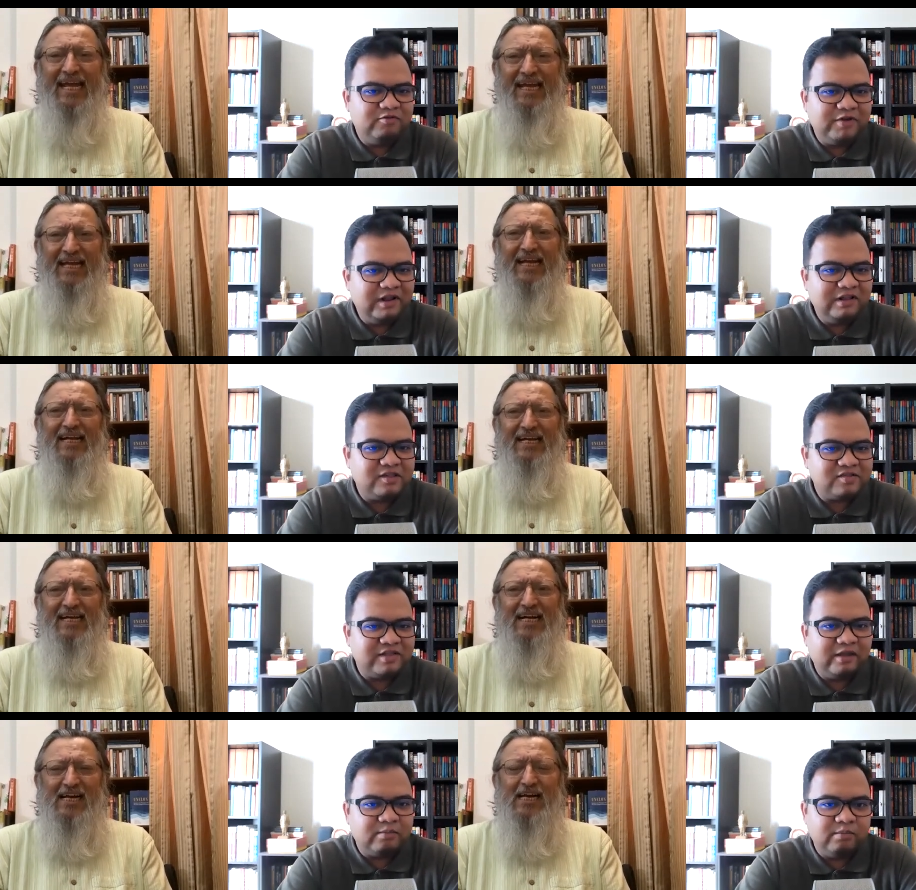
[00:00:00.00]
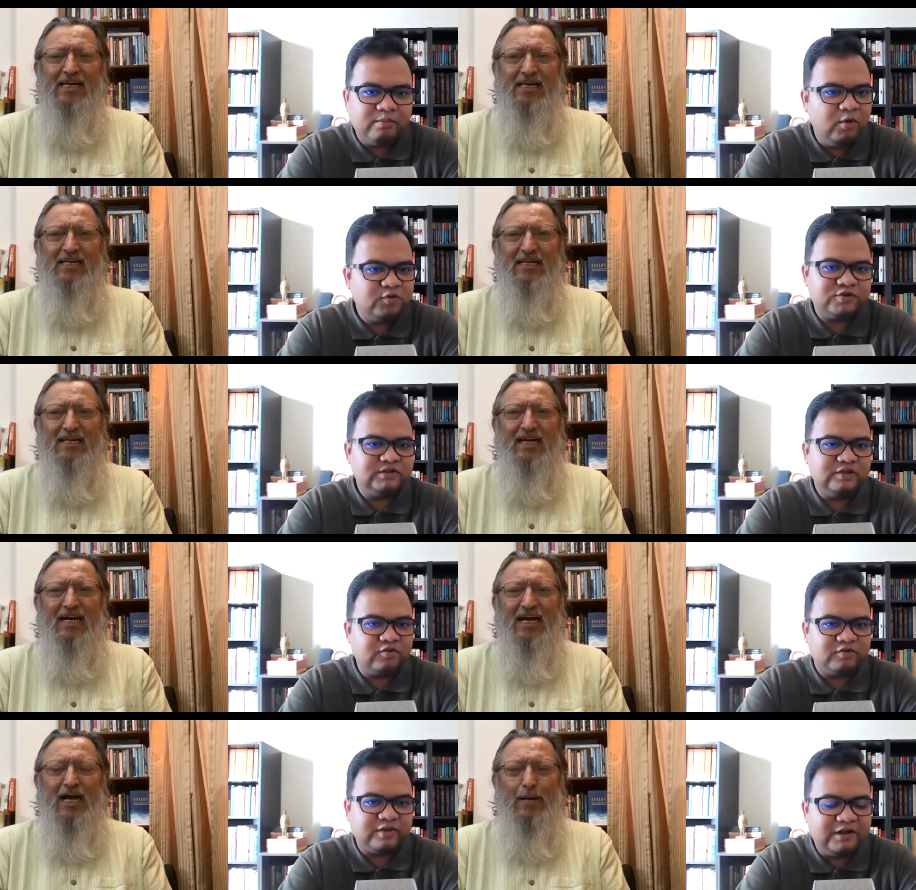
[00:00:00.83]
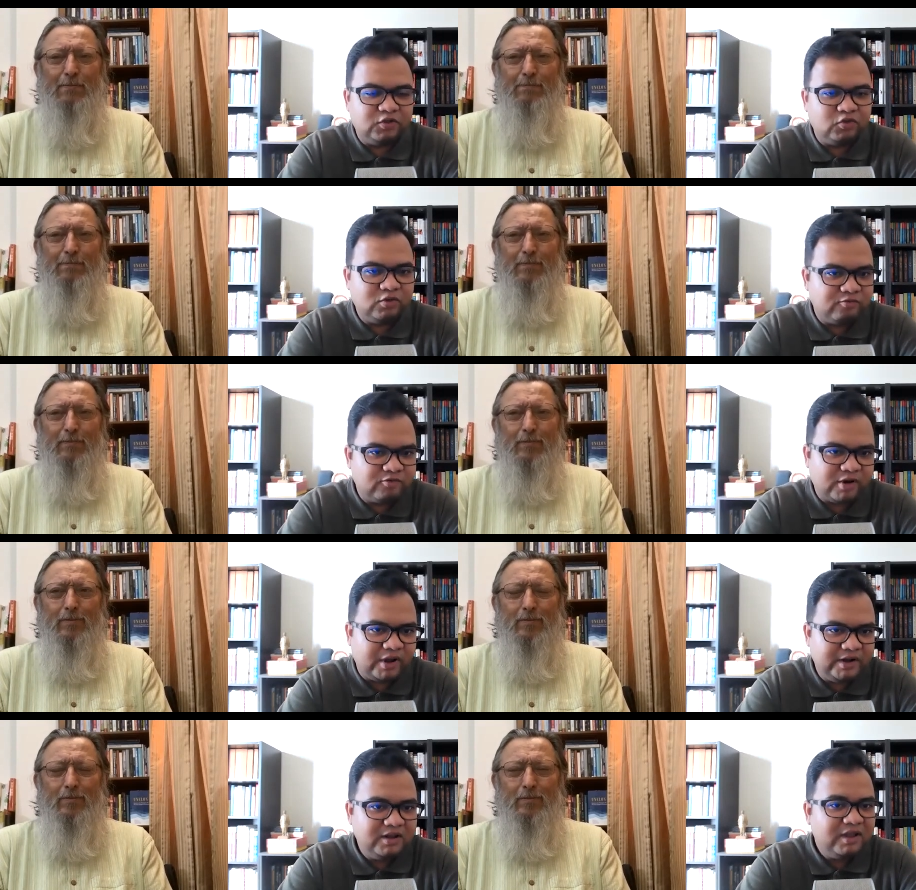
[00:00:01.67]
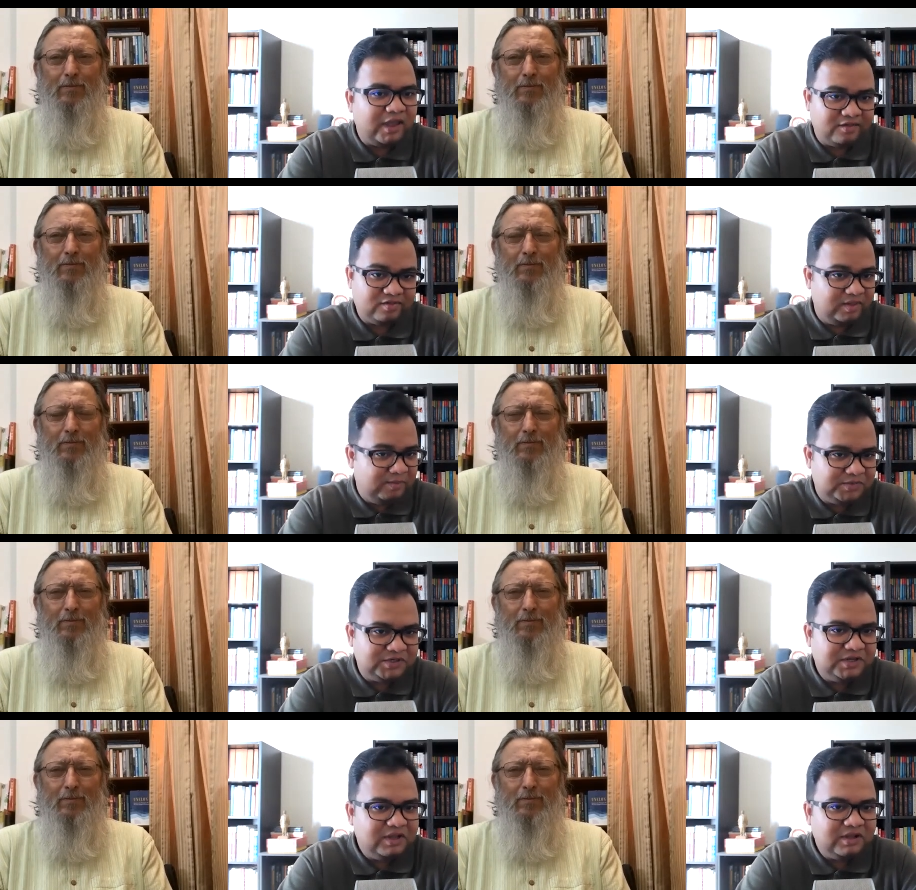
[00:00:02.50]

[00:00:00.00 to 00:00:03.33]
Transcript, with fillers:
Speaker 1: yes. just like most of the societies we have tried, except